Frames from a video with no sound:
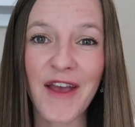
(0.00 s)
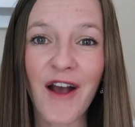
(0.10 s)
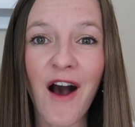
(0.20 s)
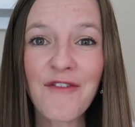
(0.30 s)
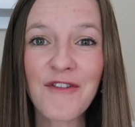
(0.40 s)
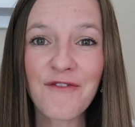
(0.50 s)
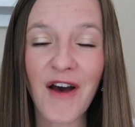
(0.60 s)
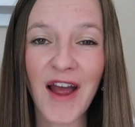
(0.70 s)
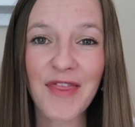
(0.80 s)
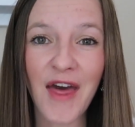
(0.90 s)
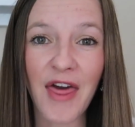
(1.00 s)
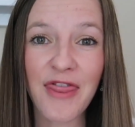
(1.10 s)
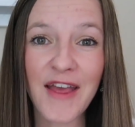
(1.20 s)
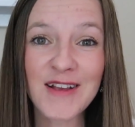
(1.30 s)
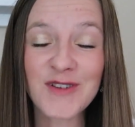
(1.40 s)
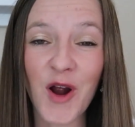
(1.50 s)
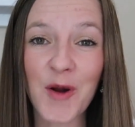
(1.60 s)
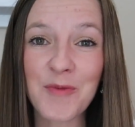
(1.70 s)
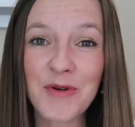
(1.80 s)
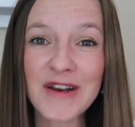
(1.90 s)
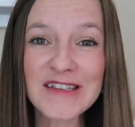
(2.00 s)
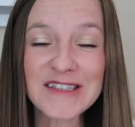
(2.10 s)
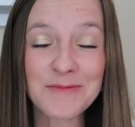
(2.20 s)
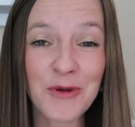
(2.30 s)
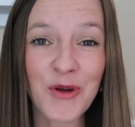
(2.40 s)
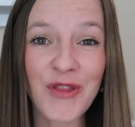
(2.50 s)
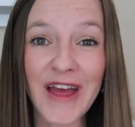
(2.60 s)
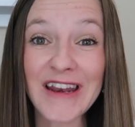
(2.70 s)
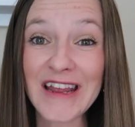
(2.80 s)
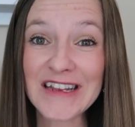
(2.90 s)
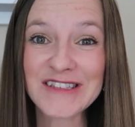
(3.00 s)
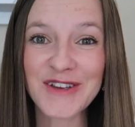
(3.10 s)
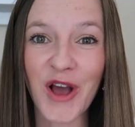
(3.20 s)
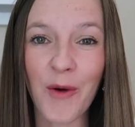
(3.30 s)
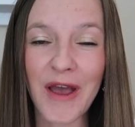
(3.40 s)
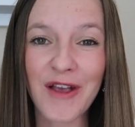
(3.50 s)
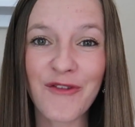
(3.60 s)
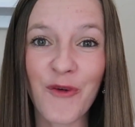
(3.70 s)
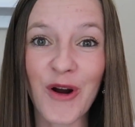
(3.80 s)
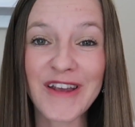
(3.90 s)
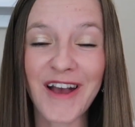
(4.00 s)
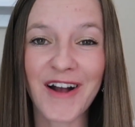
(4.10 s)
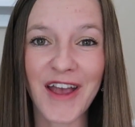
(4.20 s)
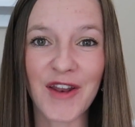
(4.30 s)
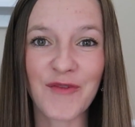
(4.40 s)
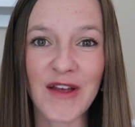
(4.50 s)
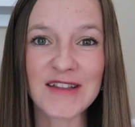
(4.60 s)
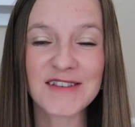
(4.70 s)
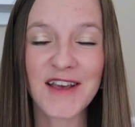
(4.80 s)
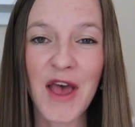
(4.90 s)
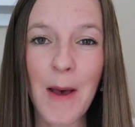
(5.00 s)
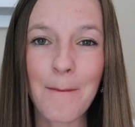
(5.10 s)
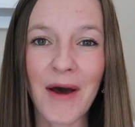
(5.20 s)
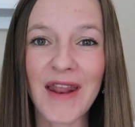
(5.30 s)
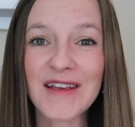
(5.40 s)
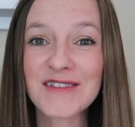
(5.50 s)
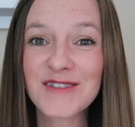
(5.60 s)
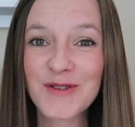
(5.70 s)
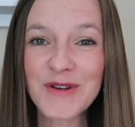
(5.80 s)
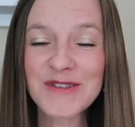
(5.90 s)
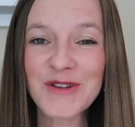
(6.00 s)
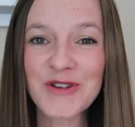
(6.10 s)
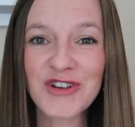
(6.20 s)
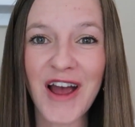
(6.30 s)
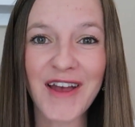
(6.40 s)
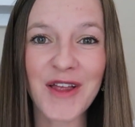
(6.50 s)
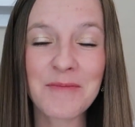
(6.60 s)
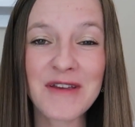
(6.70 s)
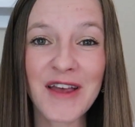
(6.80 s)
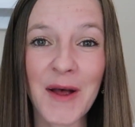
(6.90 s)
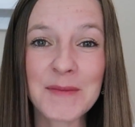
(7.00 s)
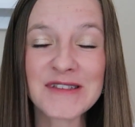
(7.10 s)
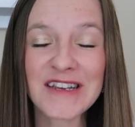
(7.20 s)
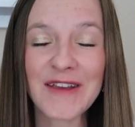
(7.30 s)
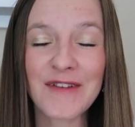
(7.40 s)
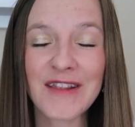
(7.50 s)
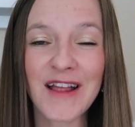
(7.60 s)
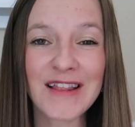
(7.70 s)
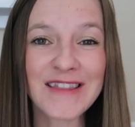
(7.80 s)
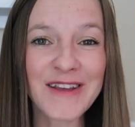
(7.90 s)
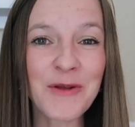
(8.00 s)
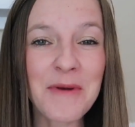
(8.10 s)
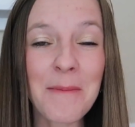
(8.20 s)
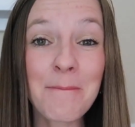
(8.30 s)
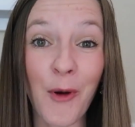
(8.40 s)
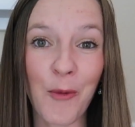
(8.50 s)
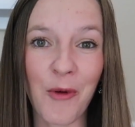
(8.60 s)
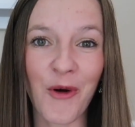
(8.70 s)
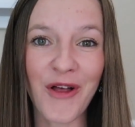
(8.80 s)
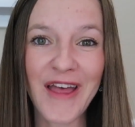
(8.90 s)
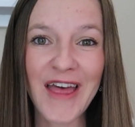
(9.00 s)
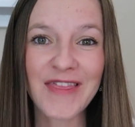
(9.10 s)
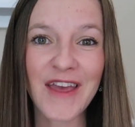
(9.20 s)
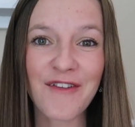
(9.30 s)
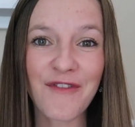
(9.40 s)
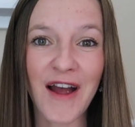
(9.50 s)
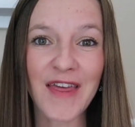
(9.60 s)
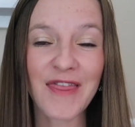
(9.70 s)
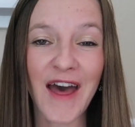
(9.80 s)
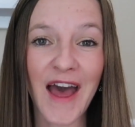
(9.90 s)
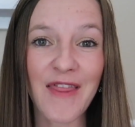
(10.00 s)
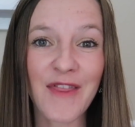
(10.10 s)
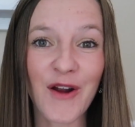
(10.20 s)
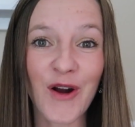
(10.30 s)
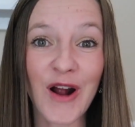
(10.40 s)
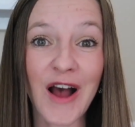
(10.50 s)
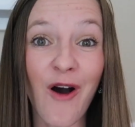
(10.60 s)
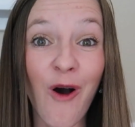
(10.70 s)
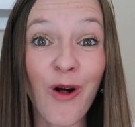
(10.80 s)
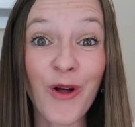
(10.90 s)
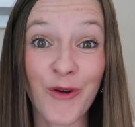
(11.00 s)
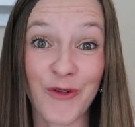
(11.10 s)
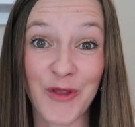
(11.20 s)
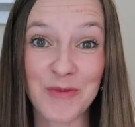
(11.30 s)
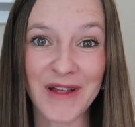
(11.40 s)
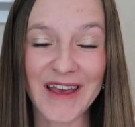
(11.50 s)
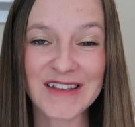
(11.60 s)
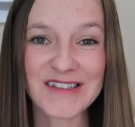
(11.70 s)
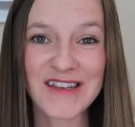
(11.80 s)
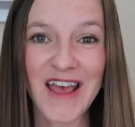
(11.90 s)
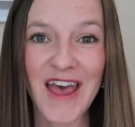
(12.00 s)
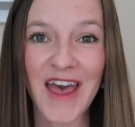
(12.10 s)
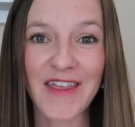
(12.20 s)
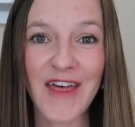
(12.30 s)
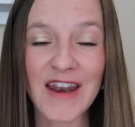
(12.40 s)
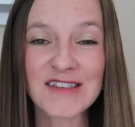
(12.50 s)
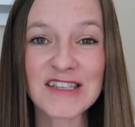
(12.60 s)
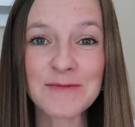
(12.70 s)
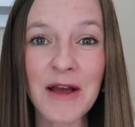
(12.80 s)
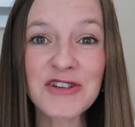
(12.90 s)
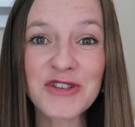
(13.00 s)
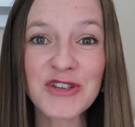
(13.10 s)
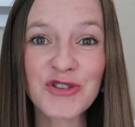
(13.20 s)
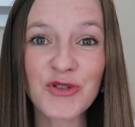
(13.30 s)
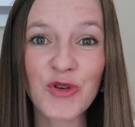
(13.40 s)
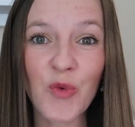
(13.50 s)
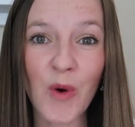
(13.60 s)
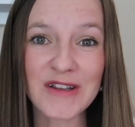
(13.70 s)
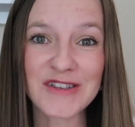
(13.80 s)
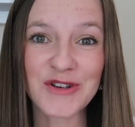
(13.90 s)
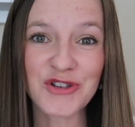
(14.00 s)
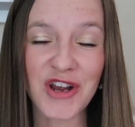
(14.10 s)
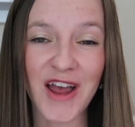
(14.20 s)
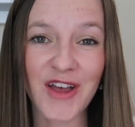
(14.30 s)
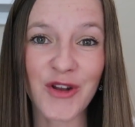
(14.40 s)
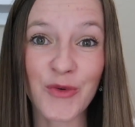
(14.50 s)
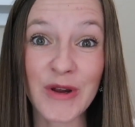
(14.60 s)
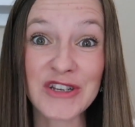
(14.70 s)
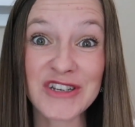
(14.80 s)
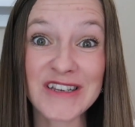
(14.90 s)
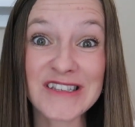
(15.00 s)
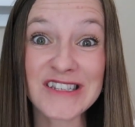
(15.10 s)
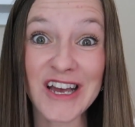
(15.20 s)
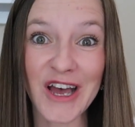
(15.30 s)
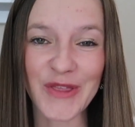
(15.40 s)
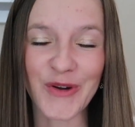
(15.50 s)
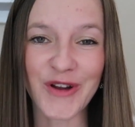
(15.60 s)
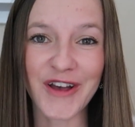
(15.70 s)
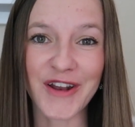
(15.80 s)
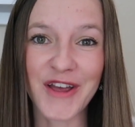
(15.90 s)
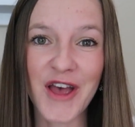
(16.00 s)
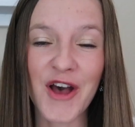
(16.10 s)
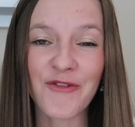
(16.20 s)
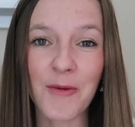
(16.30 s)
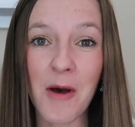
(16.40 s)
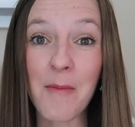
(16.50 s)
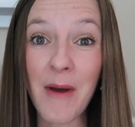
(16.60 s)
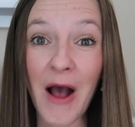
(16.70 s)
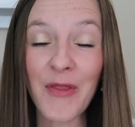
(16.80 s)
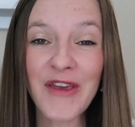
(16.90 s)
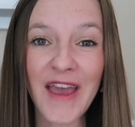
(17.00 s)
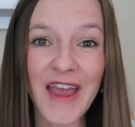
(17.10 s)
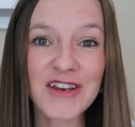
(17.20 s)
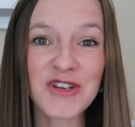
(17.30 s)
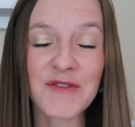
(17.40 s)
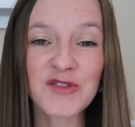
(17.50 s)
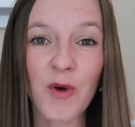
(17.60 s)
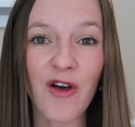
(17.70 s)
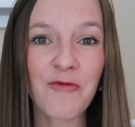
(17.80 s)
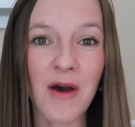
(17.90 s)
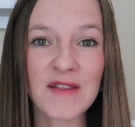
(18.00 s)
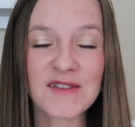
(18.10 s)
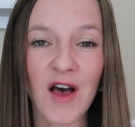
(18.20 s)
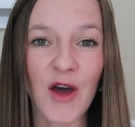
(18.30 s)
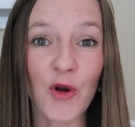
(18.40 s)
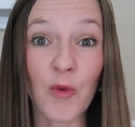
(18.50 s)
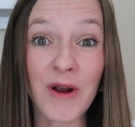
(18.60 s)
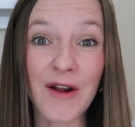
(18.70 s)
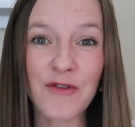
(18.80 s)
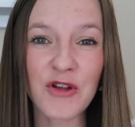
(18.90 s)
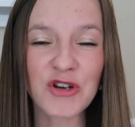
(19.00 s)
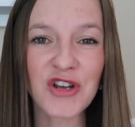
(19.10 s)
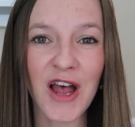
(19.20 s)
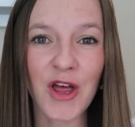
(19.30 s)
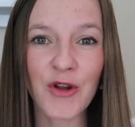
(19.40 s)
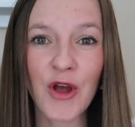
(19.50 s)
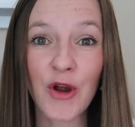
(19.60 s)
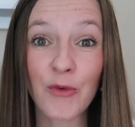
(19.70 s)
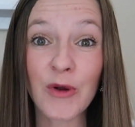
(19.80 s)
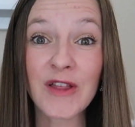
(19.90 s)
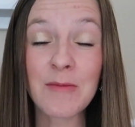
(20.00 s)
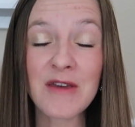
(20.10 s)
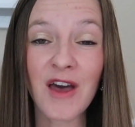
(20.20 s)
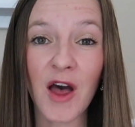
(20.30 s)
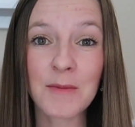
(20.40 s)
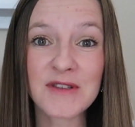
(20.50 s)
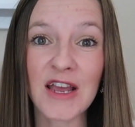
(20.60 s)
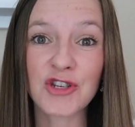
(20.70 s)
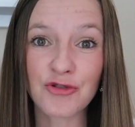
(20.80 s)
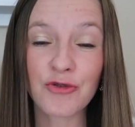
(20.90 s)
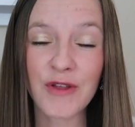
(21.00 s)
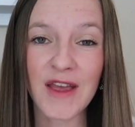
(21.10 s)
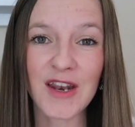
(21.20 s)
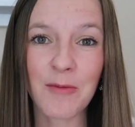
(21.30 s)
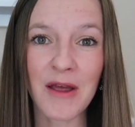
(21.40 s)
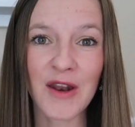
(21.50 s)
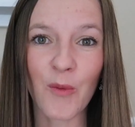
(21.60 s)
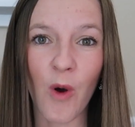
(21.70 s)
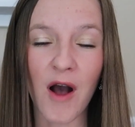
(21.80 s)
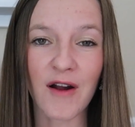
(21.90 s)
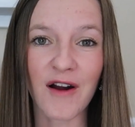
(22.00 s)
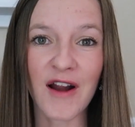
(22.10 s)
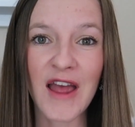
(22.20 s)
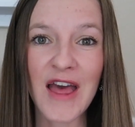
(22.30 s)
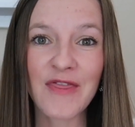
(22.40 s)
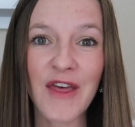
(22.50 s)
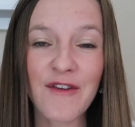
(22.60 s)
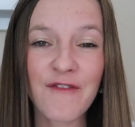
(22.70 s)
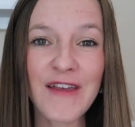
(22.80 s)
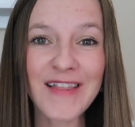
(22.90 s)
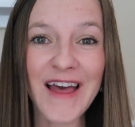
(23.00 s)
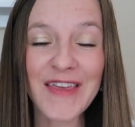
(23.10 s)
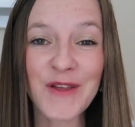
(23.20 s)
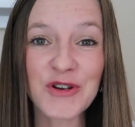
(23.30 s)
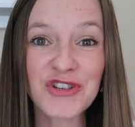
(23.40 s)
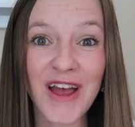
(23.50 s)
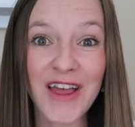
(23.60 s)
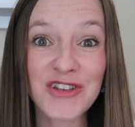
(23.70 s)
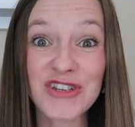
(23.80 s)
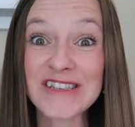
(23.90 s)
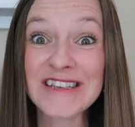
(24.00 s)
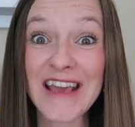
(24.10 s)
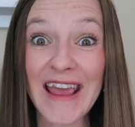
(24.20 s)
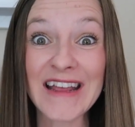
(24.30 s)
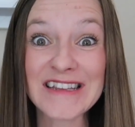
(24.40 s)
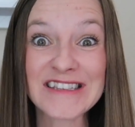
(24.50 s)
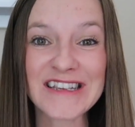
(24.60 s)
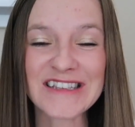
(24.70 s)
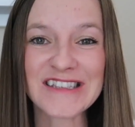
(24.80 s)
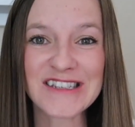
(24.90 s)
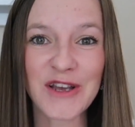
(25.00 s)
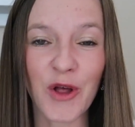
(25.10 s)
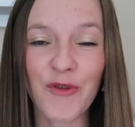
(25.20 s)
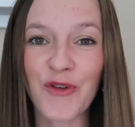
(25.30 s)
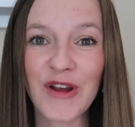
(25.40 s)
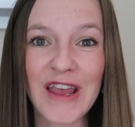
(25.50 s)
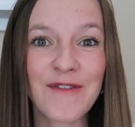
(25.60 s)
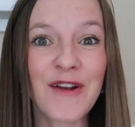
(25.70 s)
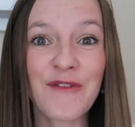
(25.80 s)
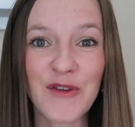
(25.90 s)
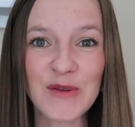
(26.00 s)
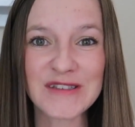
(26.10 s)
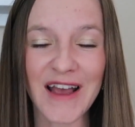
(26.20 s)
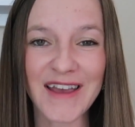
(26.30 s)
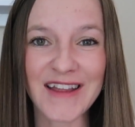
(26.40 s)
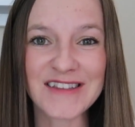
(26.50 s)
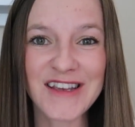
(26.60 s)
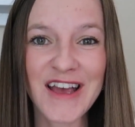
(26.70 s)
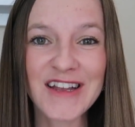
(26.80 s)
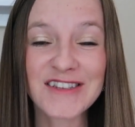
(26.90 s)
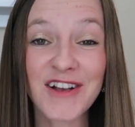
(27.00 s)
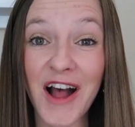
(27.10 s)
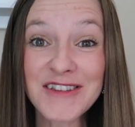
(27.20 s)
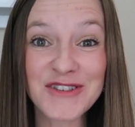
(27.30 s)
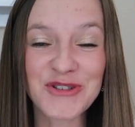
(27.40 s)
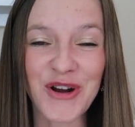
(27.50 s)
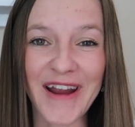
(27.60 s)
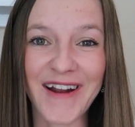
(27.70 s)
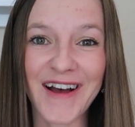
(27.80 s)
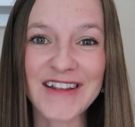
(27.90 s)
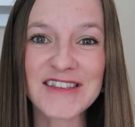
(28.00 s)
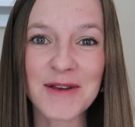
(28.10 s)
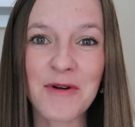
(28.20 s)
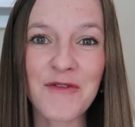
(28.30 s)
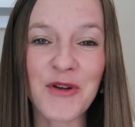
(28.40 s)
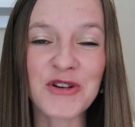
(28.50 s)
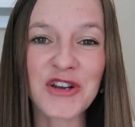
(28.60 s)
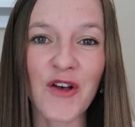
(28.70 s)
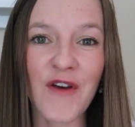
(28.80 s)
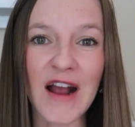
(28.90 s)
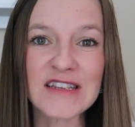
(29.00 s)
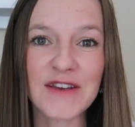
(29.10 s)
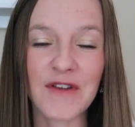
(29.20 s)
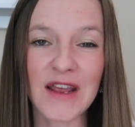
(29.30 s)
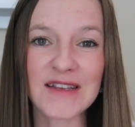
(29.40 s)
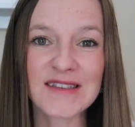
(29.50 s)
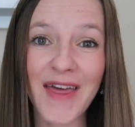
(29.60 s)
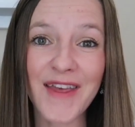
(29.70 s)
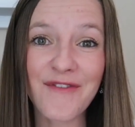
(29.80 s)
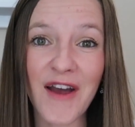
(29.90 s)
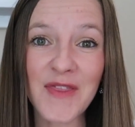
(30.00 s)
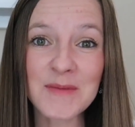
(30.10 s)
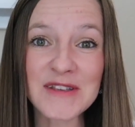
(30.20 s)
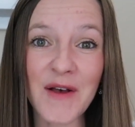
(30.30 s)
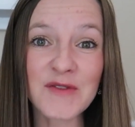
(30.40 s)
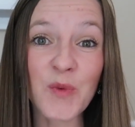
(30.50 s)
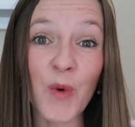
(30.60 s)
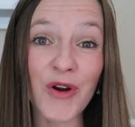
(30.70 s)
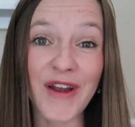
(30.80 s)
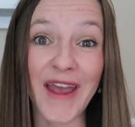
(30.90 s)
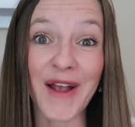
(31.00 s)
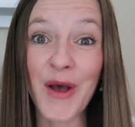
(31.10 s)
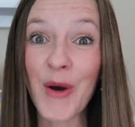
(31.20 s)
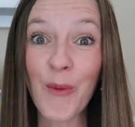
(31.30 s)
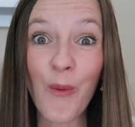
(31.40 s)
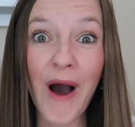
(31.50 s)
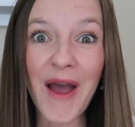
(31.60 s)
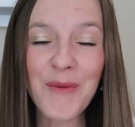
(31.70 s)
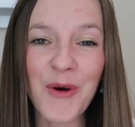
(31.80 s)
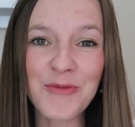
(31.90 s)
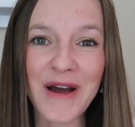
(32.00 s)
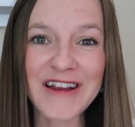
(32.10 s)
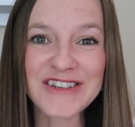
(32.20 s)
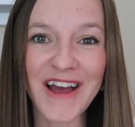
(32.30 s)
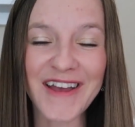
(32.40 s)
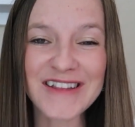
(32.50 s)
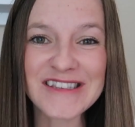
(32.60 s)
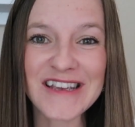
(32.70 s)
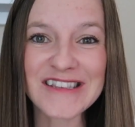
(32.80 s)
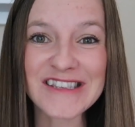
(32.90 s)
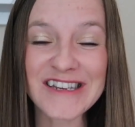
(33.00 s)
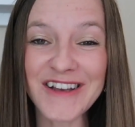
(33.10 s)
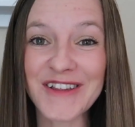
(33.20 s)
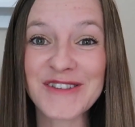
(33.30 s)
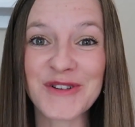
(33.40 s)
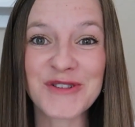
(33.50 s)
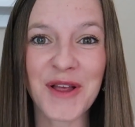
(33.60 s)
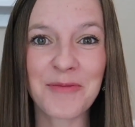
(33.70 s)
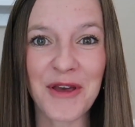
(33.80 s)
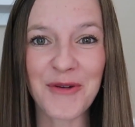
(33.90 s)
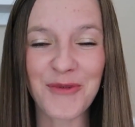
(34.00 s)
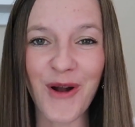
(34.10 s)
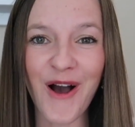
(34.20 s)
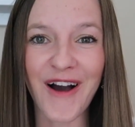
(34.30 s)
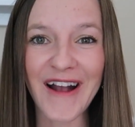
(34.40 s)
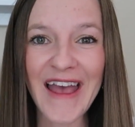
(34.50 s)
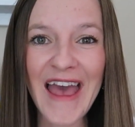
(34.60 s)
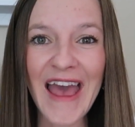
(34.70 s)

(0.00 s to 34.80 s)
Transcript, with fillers: they often find that things are pretty smooth and easygoing for young infants. But as soon as their child becomes even a little bit mobile, they find that they're all over the place. And that is especially true once their child reaches toddlerhood. From about the age of 12 months on, or whenever their child really becomes a truly independent walker, they feel like their child just can't sit still for even a few seconds to concentrate on some of their shelf activities. And they find themselves worrying, why won't my child sit still? Is there something wrong?